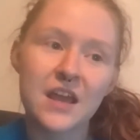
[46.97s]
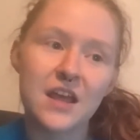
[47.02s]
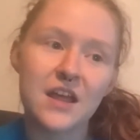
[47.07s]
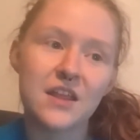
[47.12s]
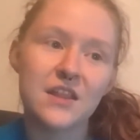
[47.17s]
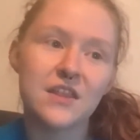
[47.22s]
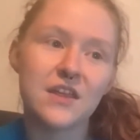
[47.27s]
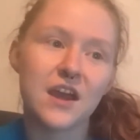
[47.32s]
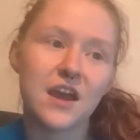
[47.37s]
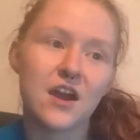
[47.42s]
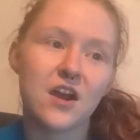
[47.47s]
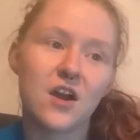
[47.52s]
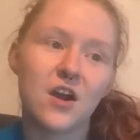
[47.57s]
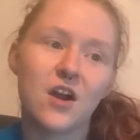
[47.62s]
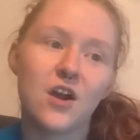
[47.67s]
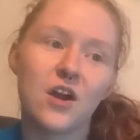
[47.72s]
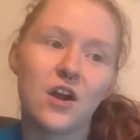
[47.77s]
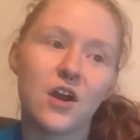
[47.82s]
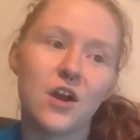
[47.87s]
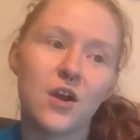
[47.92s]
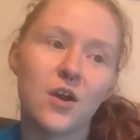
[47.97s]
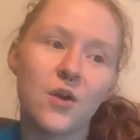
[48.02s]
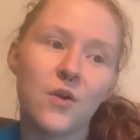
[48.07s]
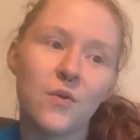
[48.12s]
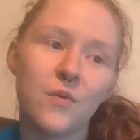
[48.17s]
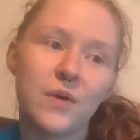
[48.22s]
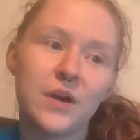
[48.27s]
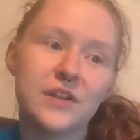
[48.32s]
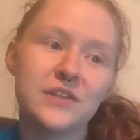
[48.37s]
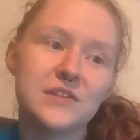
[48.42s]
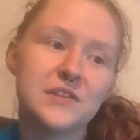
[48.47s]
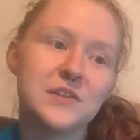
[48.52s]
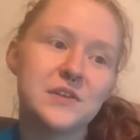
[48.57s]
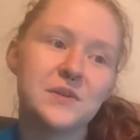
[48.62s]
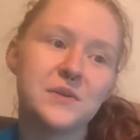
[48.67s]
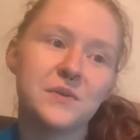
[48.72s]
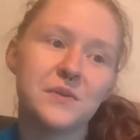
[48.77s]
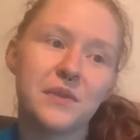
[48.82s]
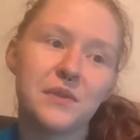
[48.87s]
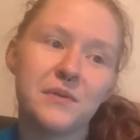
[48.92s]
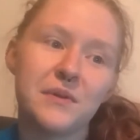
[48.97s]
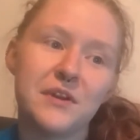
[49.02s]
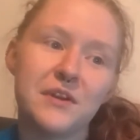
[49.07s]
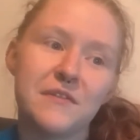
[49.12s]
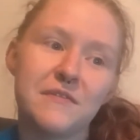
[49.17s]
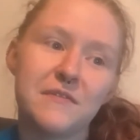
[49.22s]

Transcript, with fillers: There are one, two, three,